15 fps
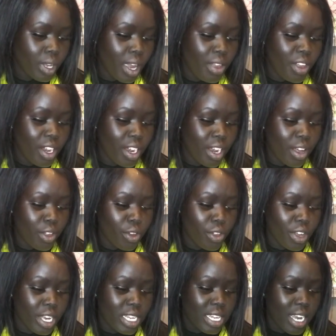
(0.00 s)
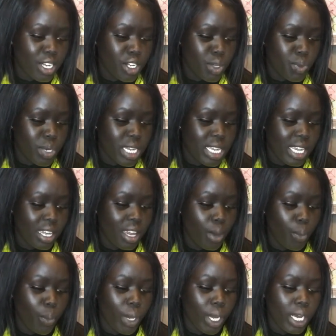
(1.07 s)
And then another thing is, I just want to say that
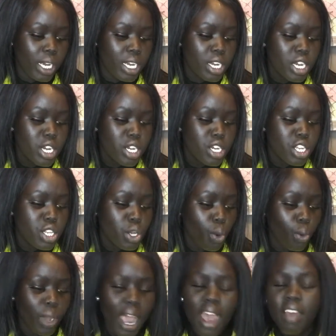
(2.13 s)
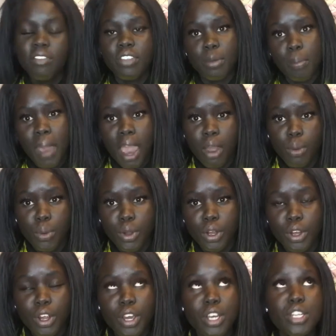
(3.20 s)
we don't have the power
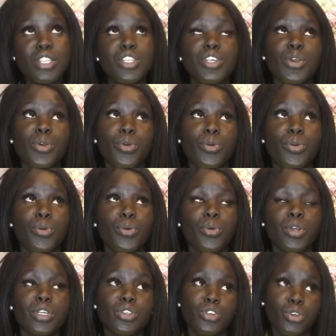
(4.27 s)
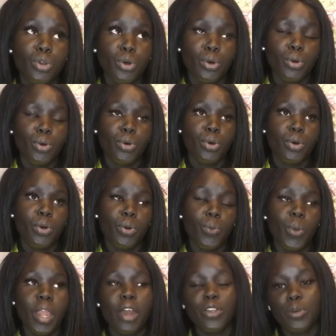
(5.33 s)
to control
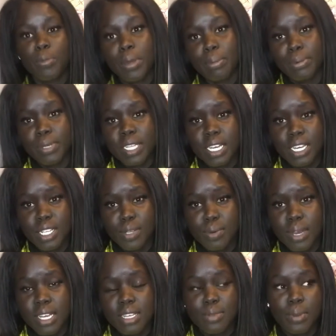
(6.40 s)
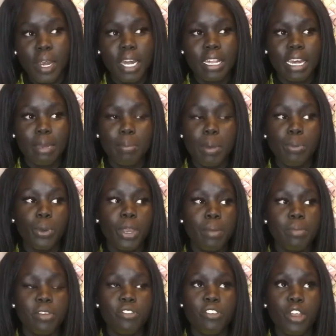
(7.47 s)
what other people say to us, right? Like, people can
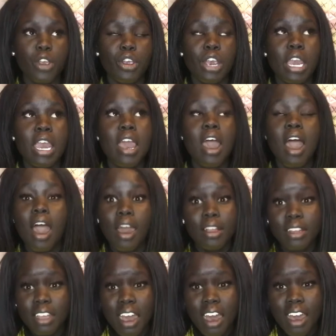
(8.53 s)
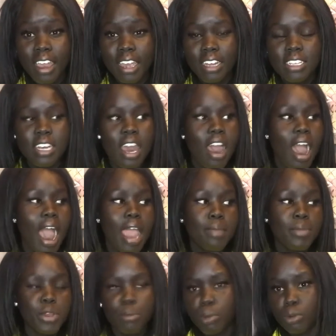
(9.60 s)
be very unkind.
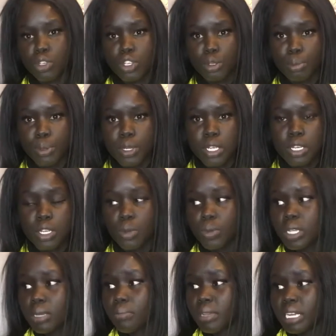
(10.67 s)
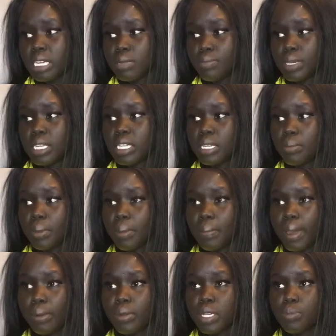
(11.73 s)
I'm an emotional person, so when somebody is mean to me,
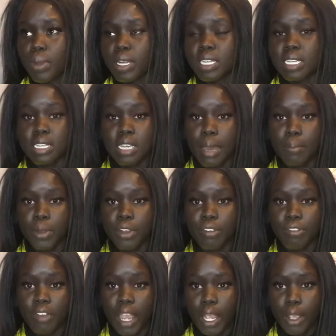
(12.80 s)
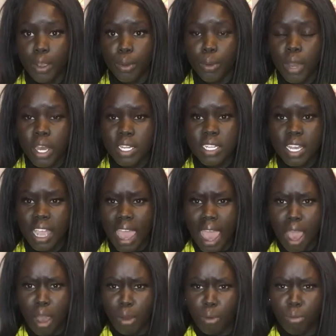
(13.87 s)
my response is, I'm gonna fight you. It's like,
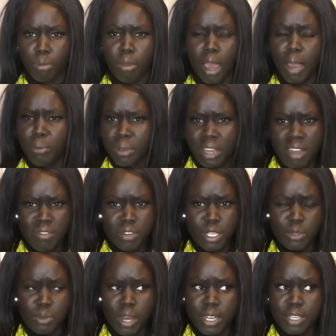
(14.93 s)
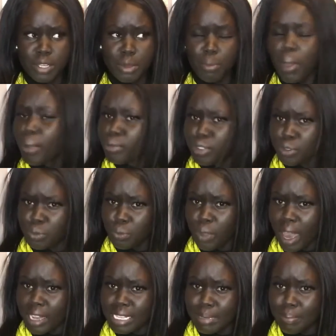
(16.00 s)
ow, I would never do that to you. Why would you do
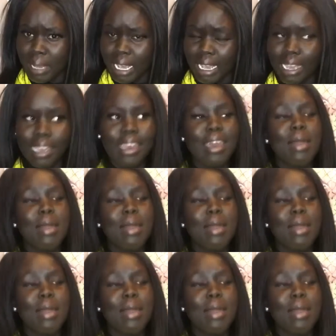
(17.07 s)
that to me?